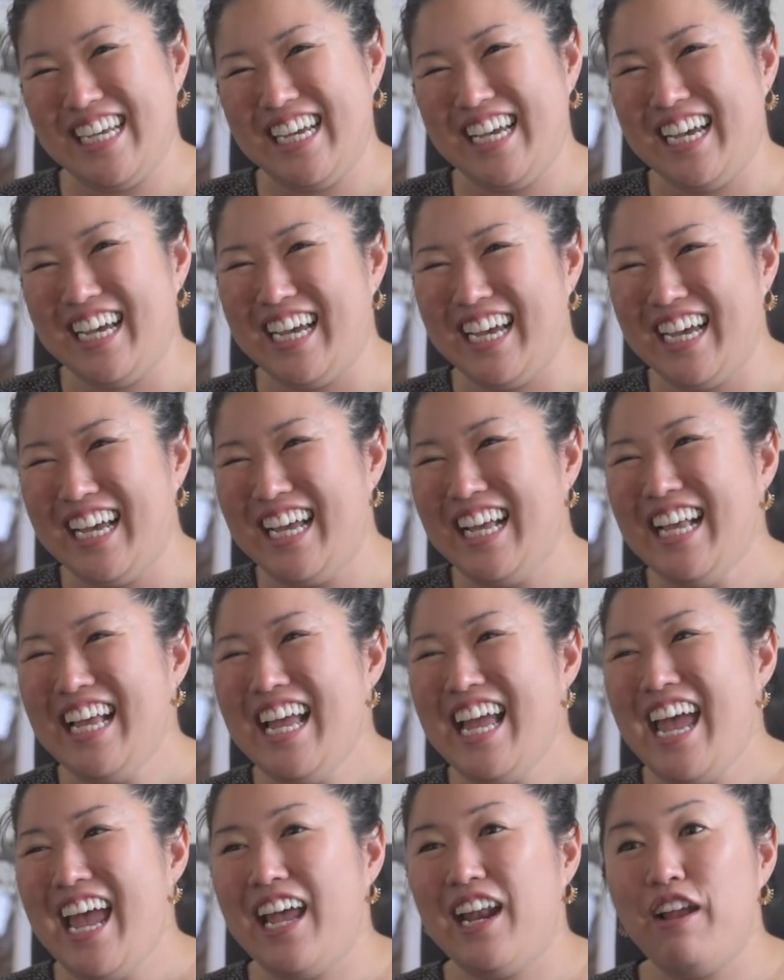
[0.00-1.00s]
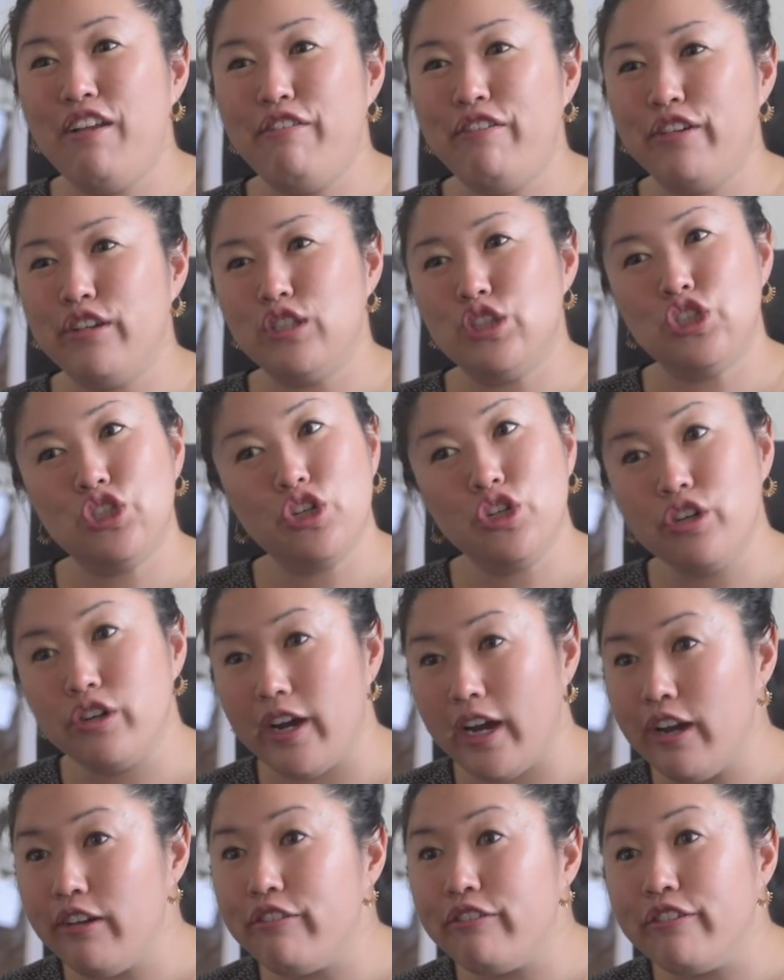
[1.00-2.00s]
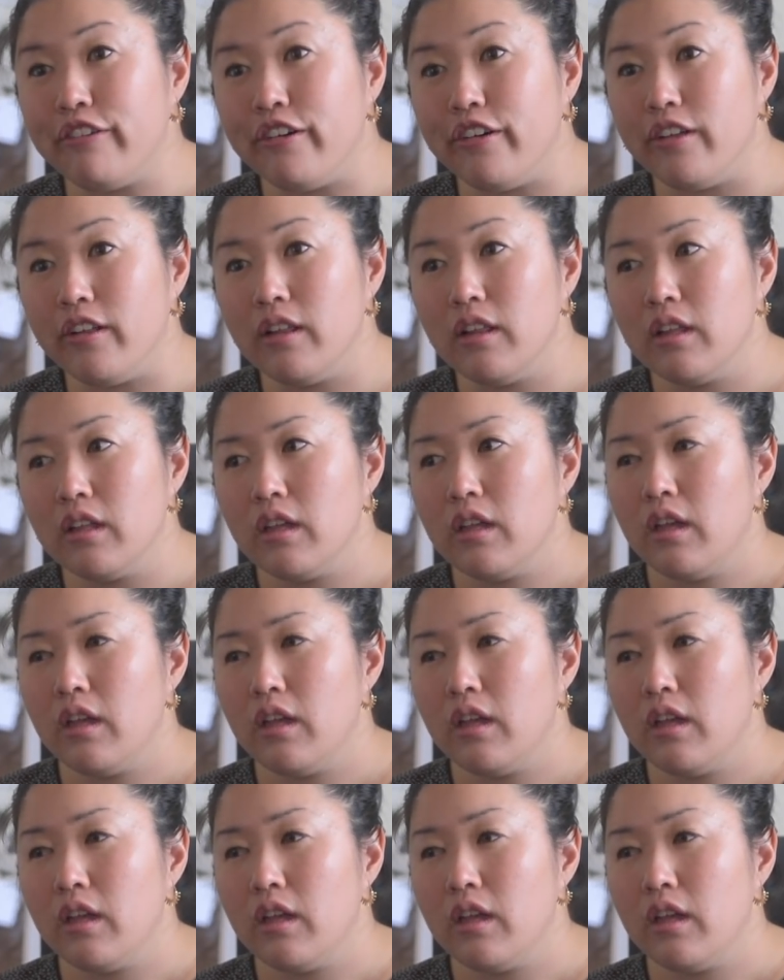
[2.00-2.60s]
And I feel so grateful.